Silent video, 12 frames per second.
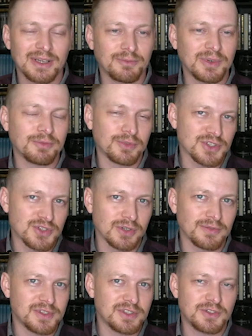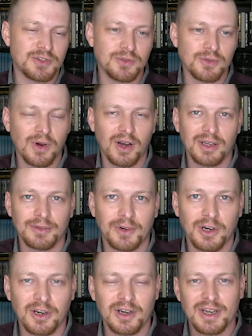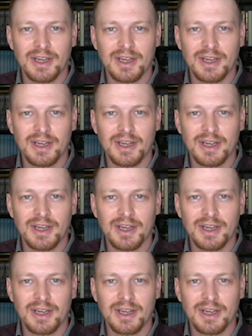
and we've reserved it to all of our